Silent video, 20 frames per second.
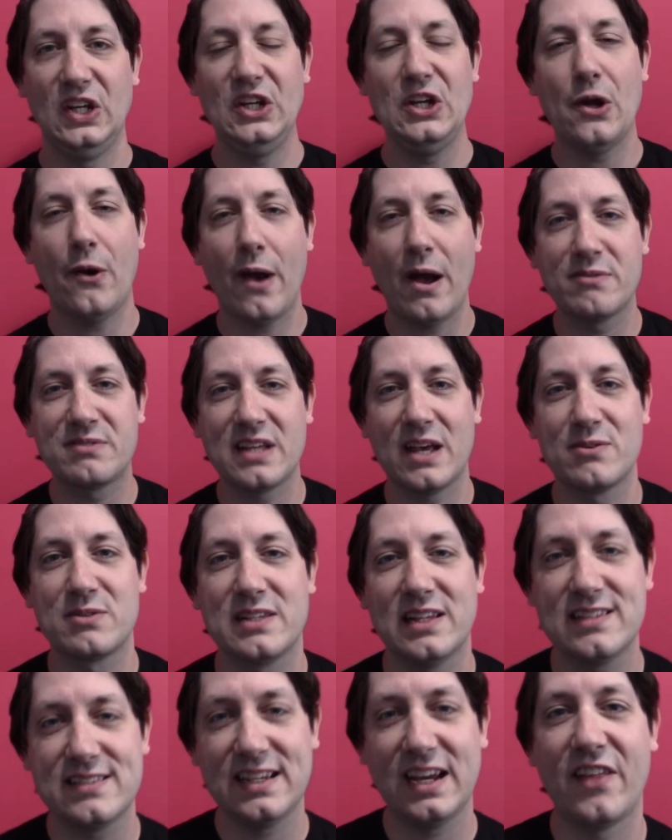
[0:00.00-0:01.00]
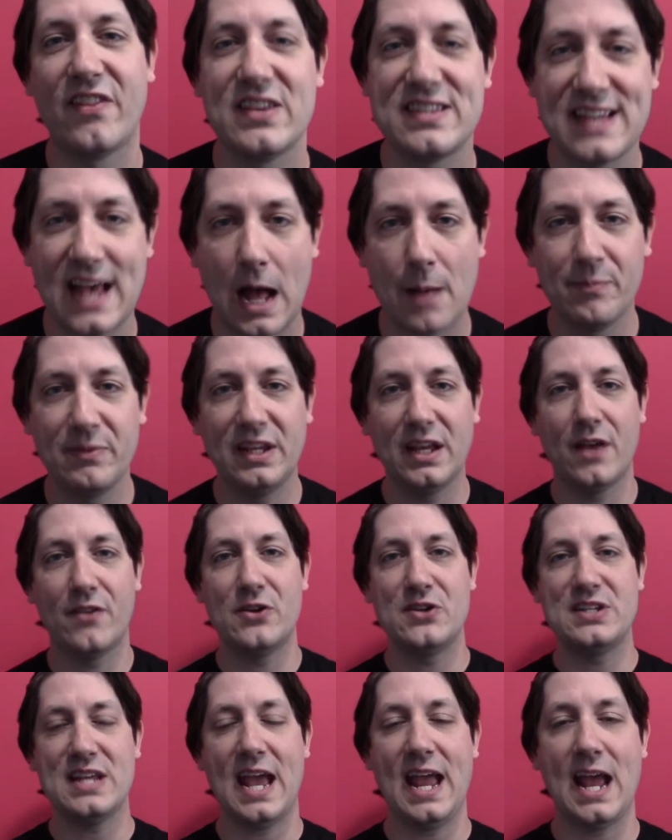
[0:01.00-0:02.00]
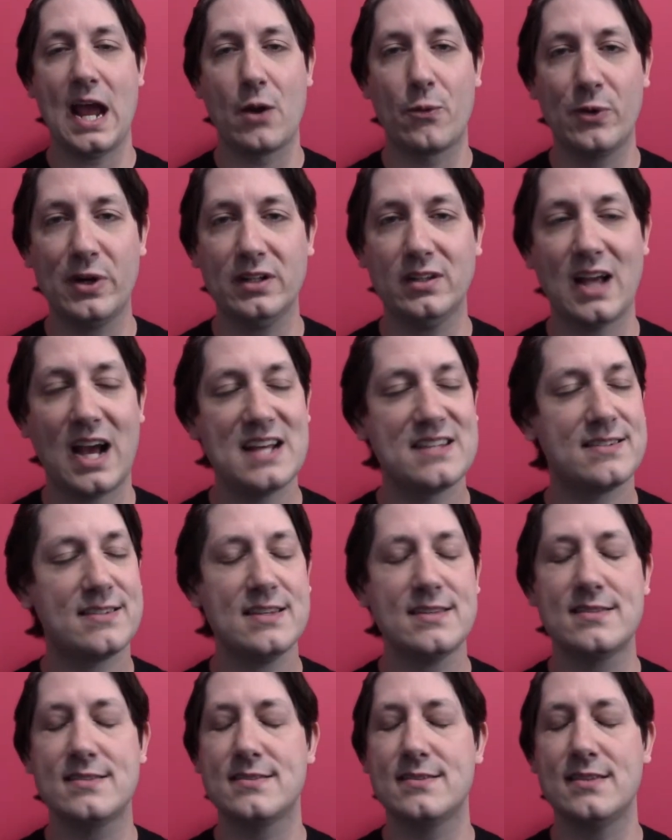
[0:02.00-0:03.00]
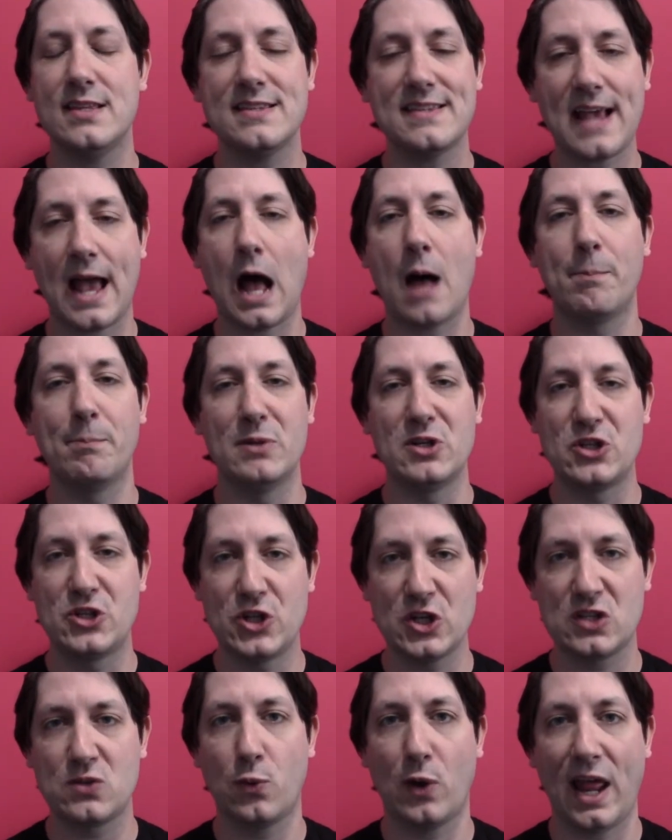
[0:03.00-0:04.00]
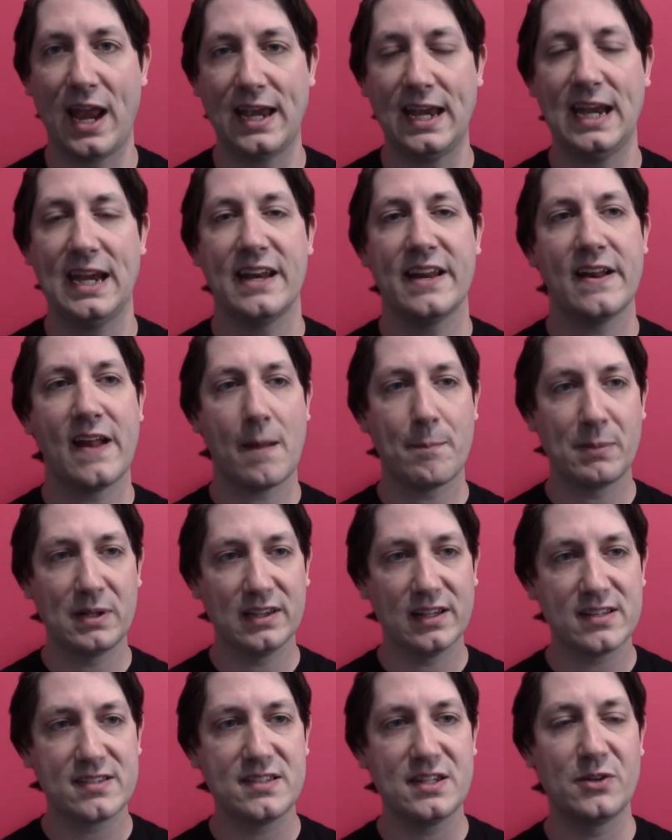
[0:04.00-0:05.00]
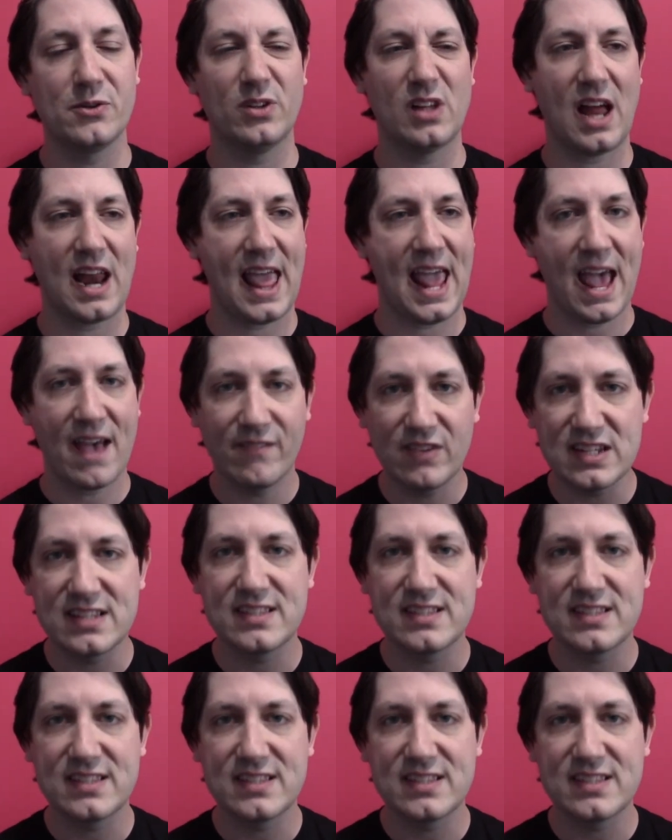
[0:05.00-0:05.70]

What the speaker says: As I was listening to this album the other day, I realized this album is just what I needed. I've been listening to a lot of heavy